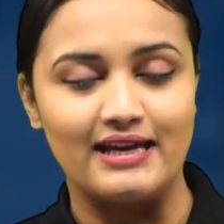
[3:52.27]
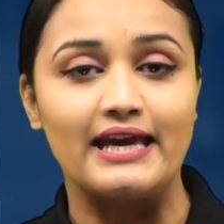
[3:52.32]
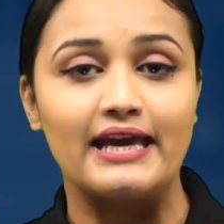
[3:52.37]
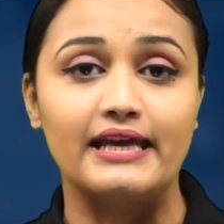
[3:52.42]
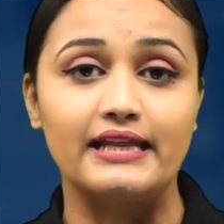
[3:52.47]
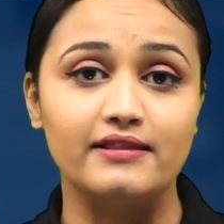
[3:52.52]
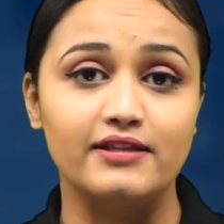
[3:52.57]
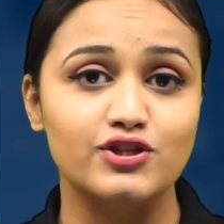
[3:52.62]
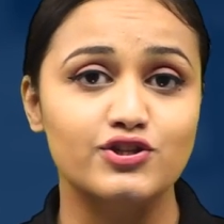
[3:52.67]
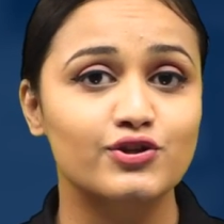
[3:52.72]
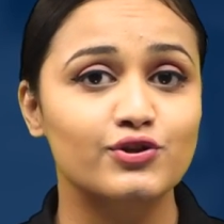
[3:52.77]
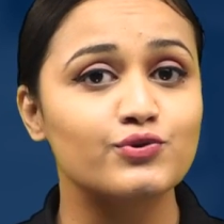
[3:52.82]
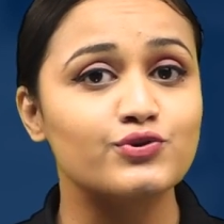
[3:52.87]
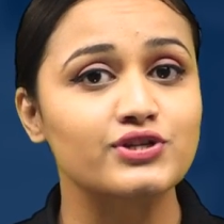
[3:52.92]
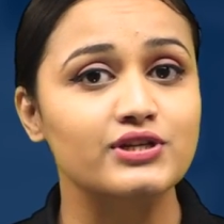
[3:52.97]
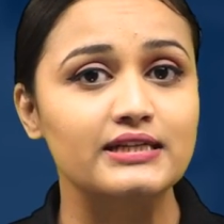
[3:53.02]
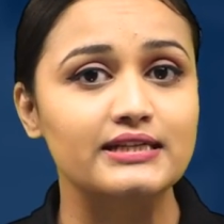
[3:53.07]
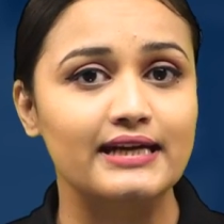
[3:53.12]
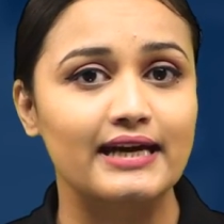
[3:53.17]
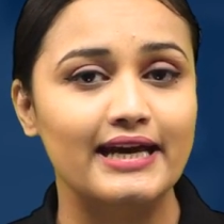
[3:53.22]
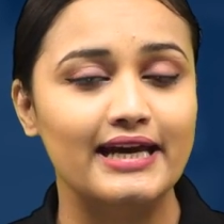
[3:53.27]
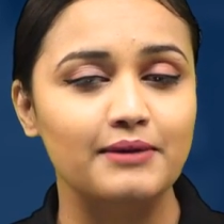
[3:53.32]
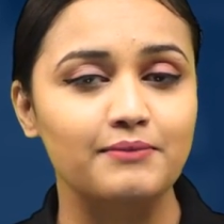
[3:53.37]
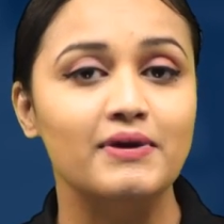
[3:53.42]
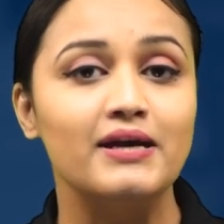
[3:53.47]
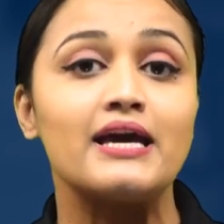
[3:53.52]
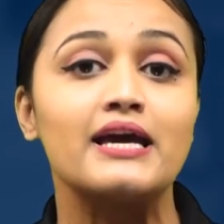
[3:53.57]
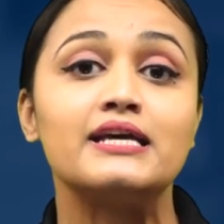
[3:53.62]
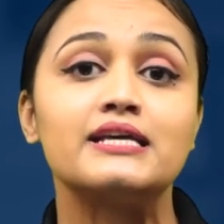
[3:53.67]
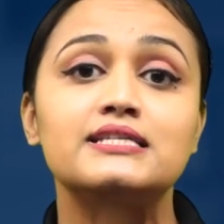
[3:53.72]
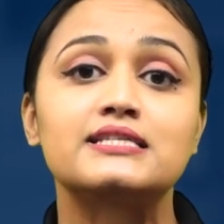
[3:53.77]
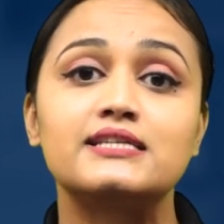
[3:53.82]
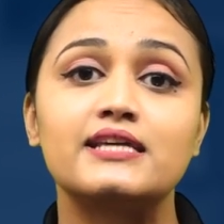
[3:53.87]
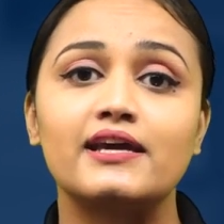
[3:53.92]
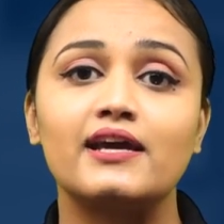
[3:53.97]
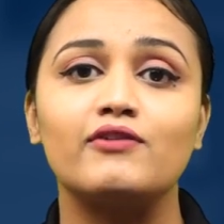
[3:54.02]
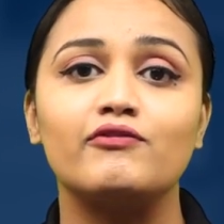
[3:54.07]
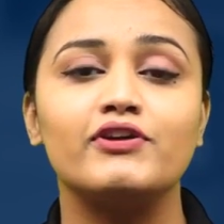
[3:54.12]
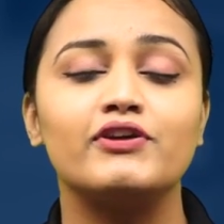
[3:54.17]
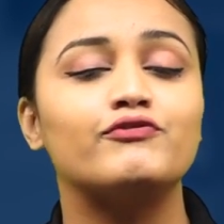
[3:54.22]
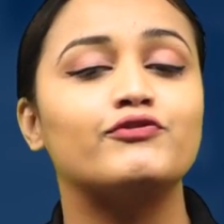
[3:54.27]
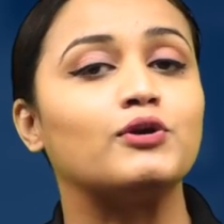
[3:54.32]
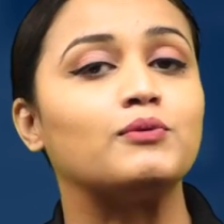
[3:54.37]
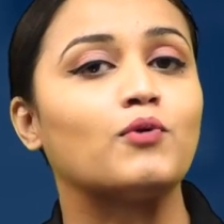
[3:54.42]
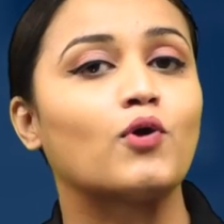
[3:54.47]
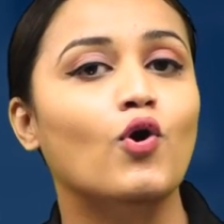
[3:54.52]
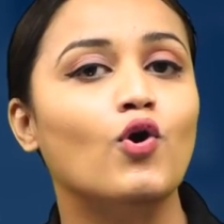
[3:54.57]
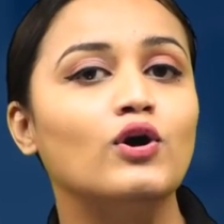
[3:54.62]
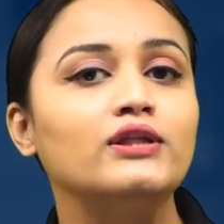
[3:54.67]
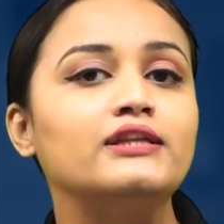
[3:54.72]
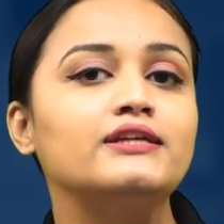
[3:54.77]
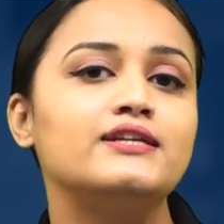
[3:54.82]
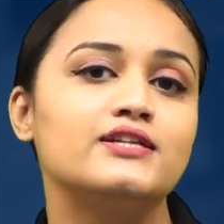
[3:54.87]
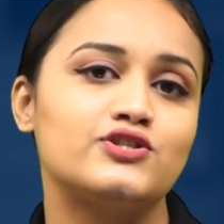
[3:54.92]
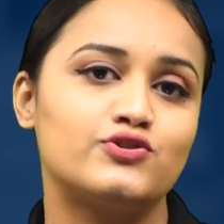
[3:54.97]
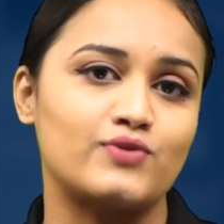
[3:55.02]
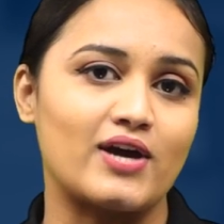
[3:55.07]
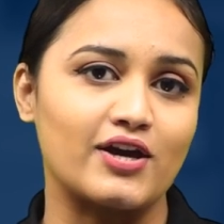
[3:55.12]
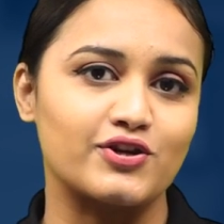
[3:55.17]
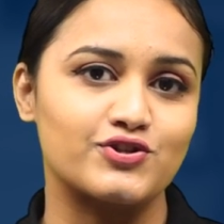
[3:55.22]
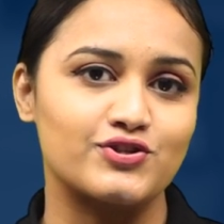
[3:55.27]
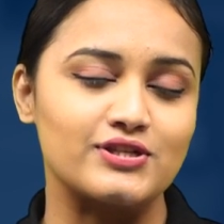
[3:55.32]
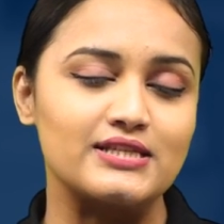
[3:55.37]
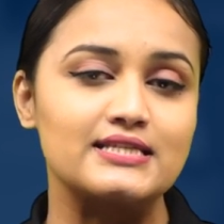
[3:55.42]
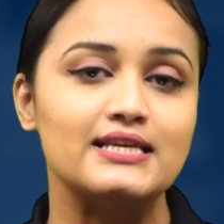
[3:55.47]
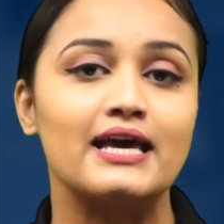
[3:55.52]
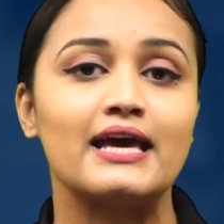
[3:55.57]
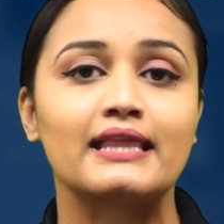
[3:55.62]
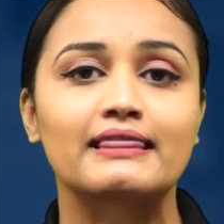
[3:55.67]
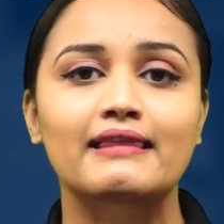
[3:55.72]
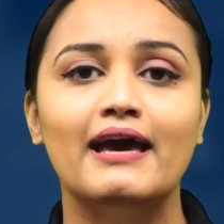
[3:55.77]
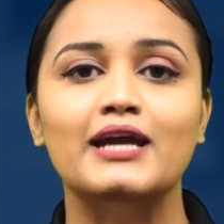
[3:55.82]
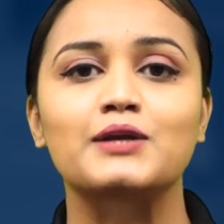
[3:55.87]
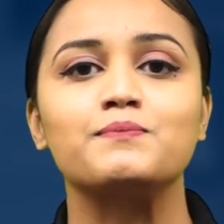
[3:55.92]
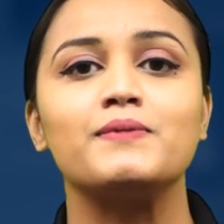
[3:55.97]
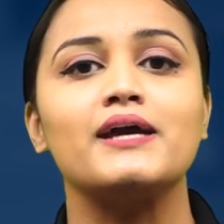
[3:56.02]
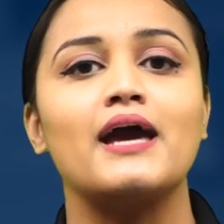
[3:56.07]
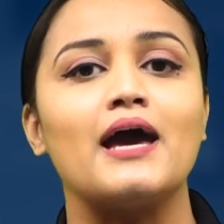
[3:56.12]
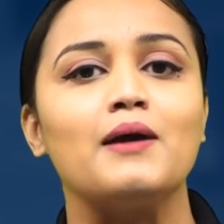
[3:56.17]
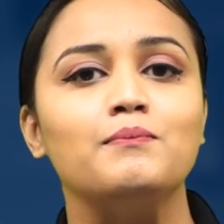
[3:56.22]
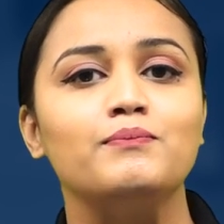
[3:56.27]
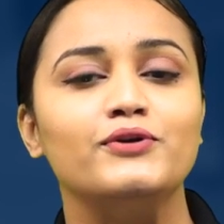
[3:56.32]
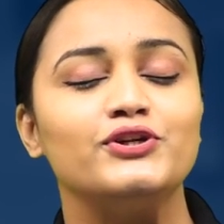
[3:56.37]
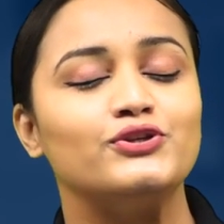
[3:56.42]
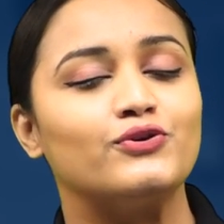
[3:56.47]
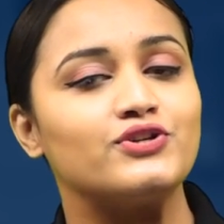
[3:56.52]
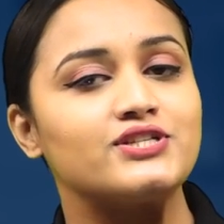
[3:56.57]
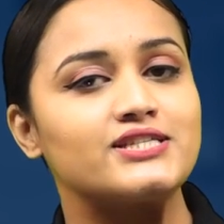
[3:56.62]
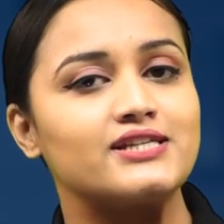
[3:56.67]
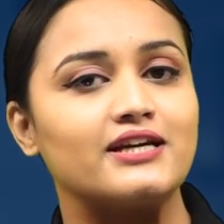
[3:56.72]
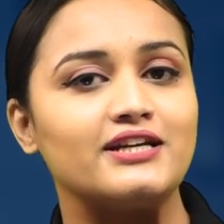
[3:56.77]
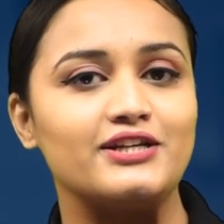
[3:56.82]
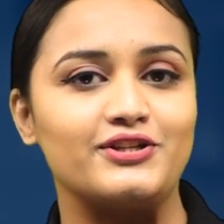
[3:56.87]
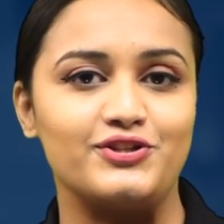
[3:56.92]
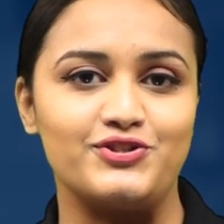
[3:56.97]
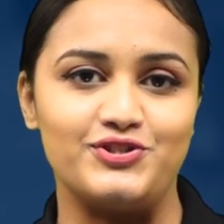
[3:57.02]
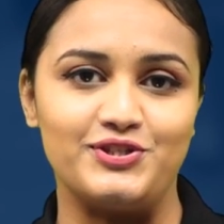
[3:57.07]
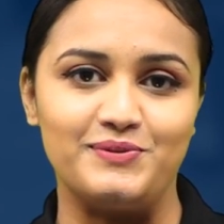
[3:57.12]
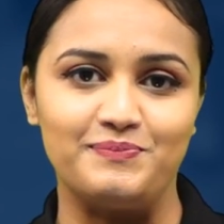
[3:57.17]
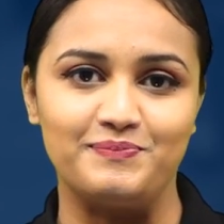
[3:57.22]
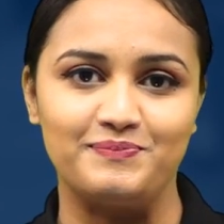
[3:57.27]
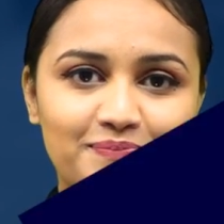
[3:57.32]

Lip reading: In this crucial time, stay away from all the distractions that may hamper your study regime.